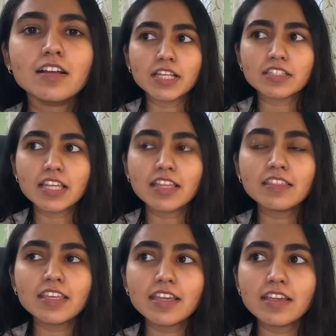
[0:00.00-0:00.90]
It's in
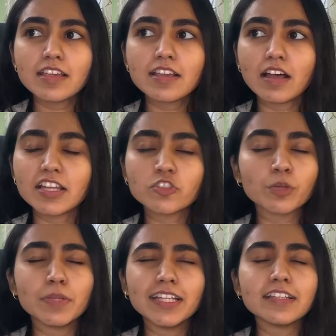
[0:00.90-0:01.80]
the
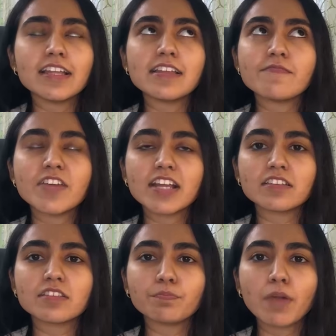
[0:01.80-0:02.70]
Intermediate and
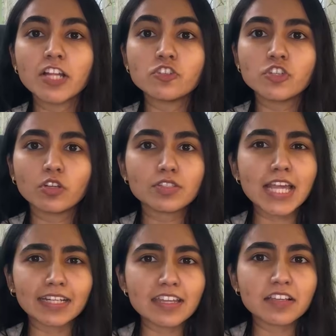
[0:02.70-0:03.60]
Advanced Punch Needle
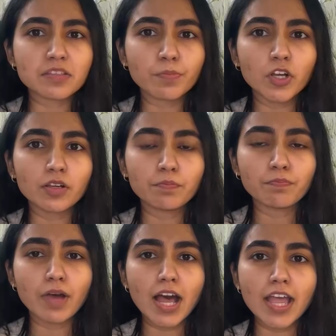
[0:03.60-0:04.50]
Techniques book
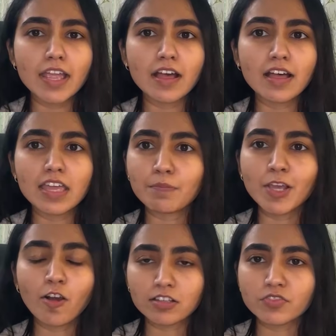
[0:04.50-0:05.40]
by Amy
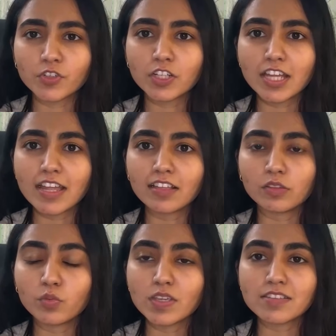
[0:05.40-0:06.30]
Oxford and
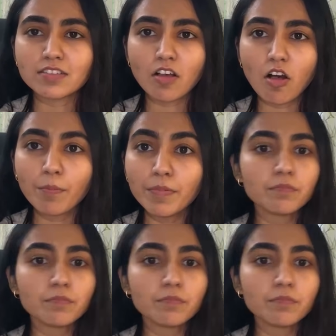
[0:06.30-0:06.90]
Louise Culp.